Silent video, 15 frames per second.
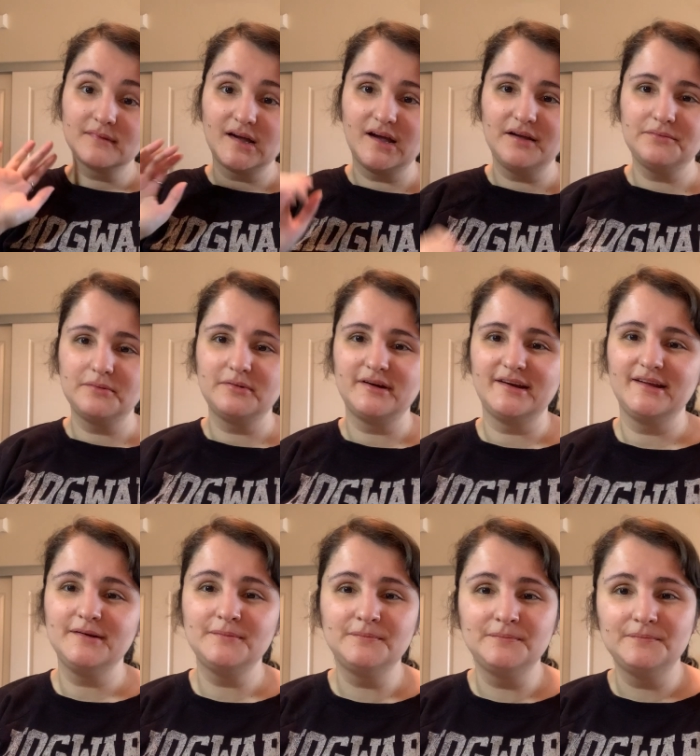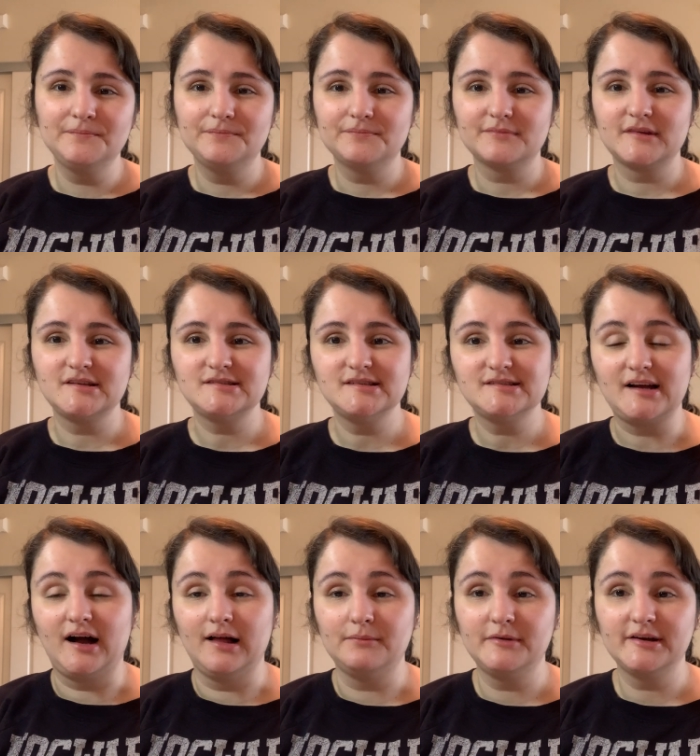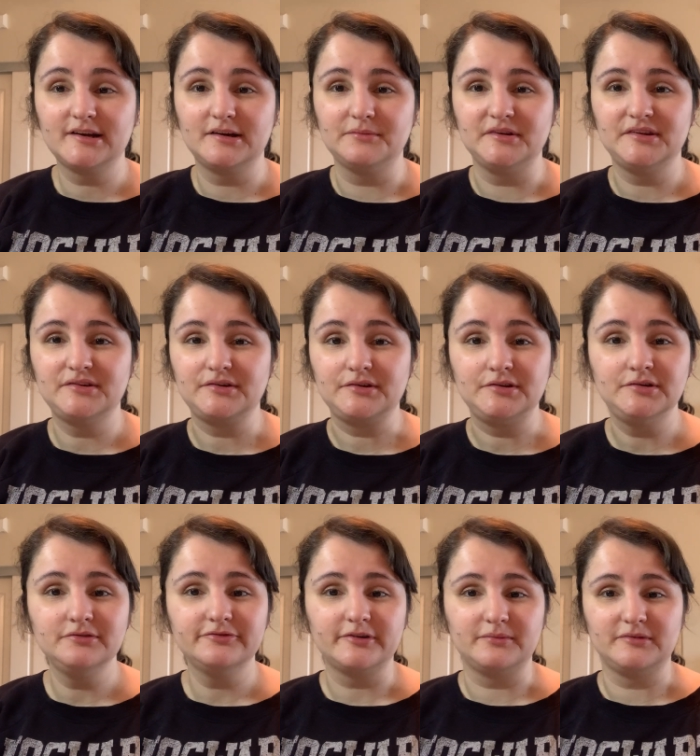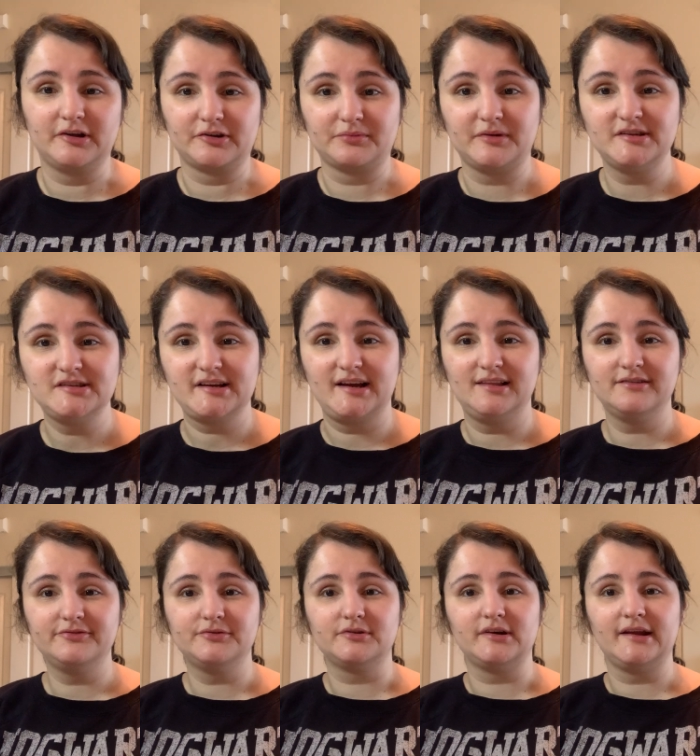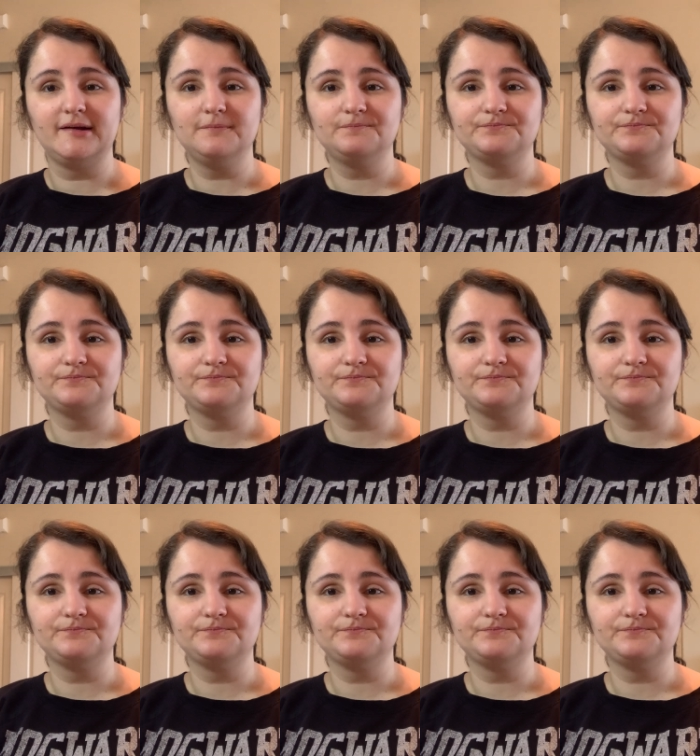Hi everybody, this is Alma coming to you from Long Beach, California.